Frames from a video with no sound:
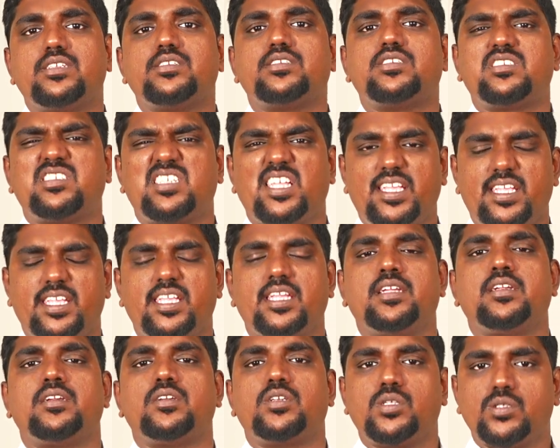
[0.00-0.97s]

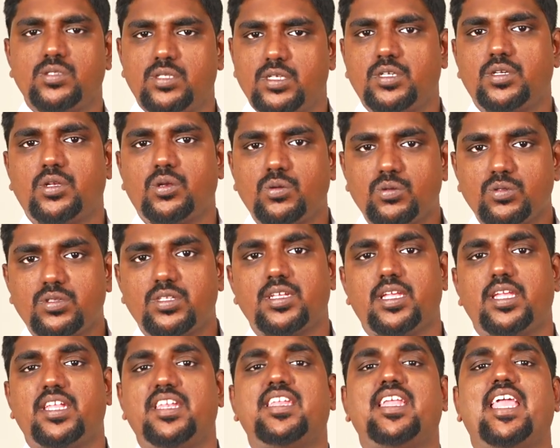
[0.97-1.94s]
sticking to the truth
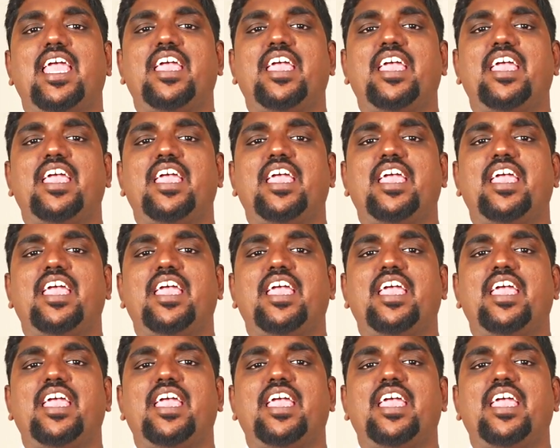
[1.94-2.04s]
in